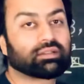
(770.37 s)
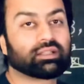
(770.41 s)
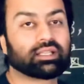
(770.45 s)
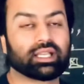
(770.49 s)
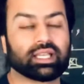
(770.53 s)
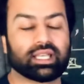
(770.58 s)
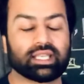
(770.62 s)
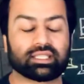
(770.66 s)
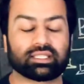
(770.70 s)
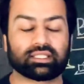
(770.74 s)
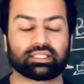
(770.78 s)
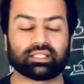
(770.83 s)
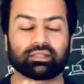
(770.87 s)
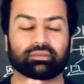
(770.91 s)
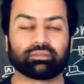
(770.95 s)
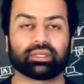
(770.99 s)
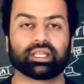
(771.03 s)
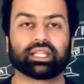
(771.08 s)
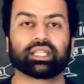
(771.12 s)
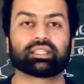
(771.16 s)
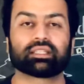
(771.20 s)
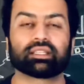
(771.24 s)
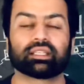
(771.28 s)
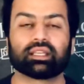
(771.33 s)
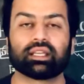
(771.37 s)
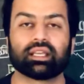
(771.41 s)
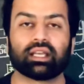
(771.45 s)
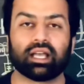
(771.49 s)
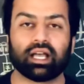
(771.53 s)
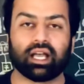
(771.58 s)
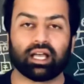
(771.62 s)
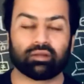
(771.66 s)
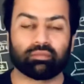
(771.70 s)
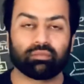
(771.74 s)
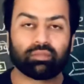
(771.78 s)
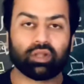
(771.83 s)
is terminate
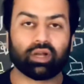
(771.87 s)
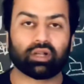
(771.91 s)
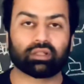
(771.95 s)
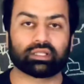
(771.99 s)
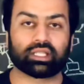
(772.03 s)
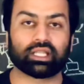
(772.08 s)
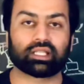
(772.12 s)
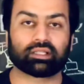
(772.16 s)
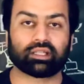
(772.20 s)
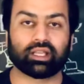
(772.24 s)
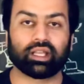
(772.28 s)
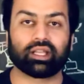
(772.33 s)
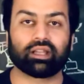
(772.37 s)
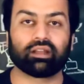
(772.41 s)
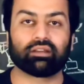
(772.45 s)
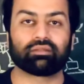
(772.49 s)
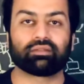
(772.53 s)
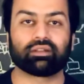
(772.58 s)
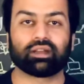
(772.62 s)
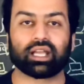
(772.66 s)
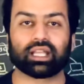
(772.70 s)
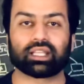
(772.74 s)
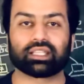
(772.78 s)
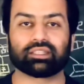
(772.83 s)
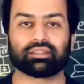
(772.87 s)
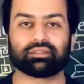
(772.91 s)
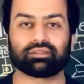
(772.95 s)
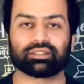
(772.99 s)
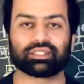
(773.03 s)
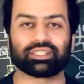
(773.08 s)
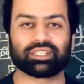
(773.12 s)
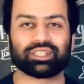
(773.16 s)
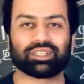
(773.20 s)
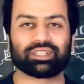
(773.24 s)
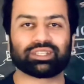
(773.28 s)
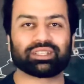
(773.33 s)
and block that kind of
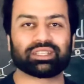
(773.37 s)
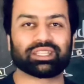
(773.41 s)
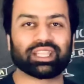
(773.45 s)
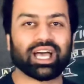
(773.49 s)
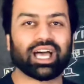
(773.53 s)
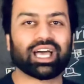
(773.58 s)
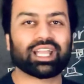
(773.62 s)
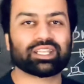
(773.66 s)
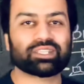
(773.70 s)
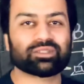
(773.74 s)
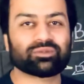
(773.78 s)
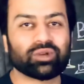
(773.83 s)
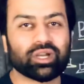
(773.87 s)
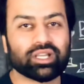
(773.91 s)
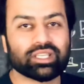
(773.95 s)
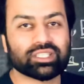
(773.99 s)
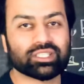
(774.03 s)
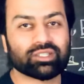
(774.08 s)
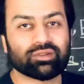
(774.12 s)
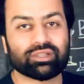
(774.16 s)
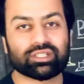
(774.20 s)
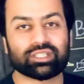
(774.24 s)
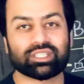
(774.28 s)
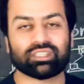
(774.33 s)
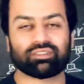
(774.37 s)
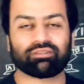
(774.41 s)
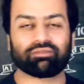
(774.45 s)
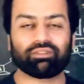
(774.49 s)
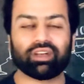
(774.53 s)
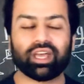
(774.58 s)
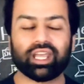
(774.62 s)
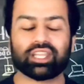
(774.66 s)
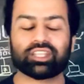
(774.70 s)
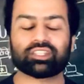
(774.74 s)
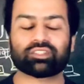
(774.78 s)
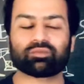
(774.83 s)
activity. That is why switch is
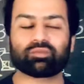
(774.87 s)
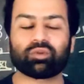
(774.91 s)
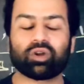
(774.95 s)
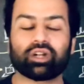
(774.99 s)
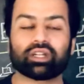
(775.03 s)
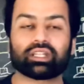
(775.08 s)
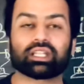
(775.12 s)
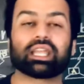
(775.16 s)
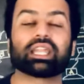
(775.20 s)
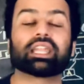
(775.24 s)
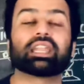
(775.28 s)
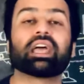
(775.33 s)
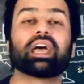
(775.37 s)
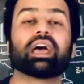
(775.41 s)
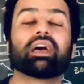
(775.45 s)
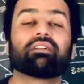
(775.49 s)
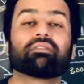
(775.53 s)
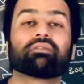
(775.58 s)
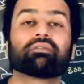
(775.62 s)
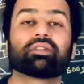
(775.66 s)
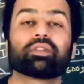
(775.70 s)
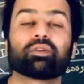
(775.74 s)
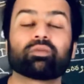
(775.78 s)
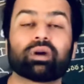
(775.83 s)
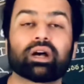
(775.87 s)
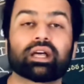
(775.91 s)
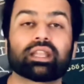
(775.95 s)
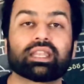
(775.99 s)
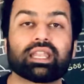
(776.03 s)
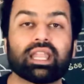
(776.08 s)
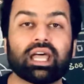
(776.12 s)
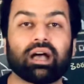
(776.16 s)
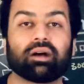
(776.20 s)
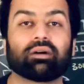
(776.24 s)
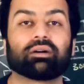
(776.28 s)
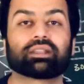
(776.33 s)
very smart, and everyone
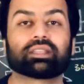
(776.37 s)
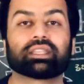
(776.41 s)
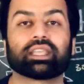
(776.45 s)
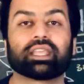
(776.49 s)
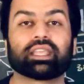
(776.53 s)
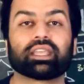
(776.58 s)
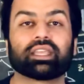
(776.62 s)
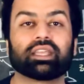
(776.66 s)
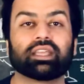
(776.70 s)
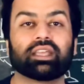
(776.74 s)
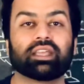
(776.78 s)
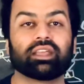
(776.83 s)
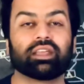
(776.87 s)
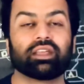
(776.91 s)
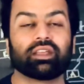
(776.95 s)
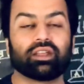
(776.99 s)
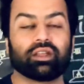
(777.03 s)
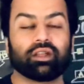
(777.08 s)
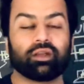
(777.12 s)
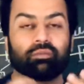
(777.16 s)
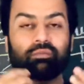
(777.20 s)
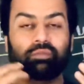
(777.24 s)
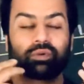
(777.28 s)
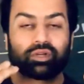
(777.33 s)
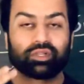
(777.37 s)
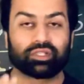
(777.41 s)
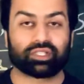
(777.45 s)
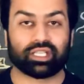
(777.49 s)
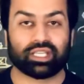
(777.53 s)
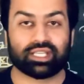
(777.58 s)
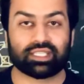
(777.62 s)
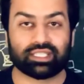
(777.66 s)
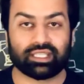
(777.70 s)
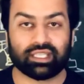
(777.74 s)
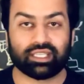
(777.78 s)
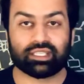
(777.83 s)
nowadays
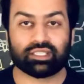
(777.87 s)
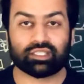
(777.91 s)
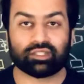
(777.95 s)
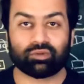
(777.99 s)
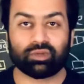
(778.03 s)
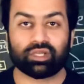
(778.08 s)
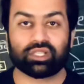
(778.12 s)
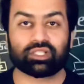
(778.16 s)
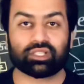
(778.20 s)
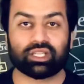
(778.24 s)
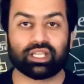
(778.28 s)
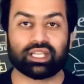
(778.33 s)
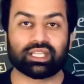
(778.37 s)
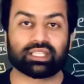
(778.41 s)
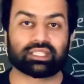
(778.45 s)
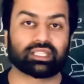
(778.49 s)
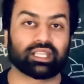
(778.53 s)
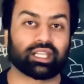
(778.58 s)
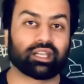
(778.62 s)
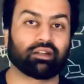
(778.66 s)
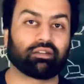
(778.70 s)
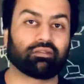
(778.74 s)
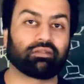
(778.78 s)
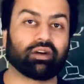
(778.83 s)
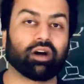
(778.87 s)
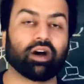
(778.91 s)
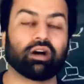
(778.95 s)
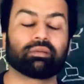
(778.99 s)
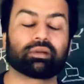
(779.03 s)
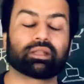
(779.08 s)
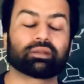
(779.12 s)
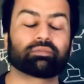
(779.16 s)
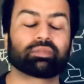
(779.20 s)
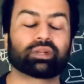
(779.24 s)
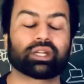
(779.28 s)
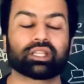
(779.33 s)
purchasing switch and instead of hub
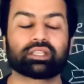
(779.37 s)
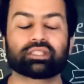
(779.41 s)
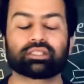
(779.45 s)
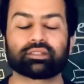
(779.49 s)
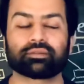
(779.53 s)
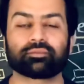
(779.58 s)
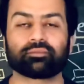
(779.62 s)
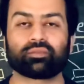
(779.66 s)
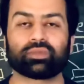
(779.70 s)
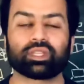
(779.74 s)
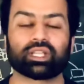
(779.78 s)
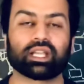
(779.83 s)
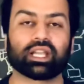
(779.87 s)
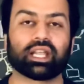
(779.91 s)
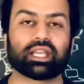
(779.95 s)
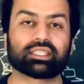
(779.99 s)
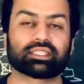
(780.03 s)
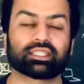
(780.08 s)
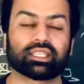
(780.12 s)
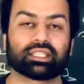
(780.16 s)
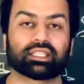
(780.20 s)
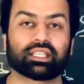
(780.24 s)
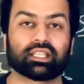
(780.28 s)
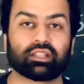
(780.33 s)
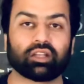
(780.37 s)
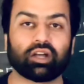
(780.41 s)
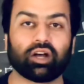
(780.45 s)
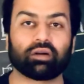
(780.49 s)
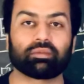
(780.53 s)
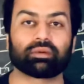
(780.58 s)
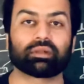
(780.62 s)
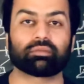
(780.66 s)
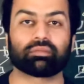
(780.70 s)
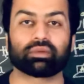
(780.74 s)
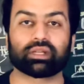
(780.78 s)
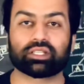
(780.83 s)
and bridge. And I say that hub
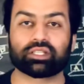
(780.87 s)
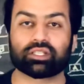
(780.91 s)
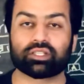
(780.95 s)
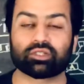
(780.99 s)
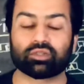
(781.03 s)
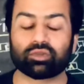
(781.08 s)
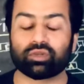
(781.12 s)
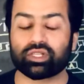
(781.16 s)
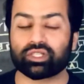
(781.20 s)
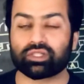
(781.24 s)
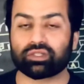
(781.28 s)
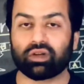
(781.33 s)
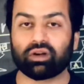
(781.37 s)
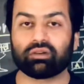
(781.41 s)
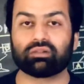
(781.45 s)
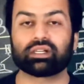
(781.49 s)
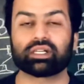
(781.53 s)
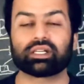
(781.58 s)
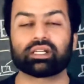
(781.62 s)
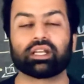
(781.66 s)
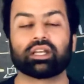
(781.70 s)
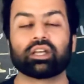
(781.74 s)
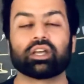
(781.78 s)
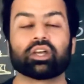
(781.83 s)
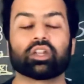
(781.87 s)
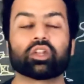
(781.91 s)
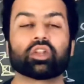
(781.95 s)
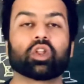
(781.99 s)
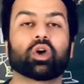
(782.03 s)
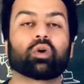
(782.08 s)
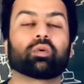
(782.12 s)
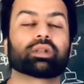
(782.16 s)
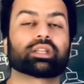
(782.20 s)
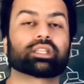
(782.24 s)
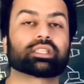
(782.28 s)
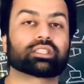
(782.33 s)
and bridge story is over, no
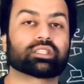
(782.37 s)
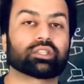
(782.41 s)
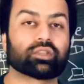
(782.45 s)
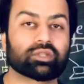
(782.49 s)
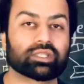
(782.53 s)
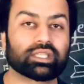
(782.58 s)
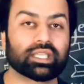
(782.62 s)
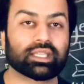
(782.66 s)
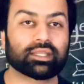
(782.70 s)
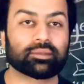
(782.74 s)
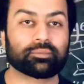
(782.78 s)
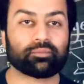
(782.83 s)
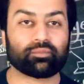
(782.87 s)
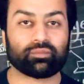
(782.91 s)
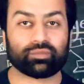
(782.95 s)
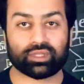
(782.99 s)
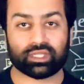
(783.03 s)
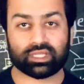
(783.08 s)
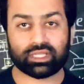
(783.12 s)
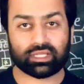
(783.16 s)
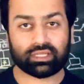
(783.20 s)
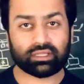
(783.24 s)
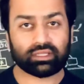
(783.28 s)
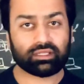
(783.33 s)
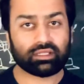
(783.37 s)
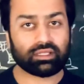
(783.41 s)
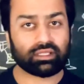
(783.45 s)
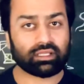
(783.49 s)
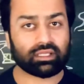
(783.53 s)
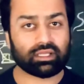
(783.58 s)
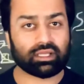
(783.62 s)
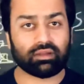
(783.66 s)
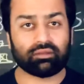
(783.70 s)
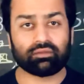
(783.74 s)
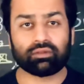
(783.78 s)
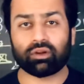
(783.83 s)
one is using from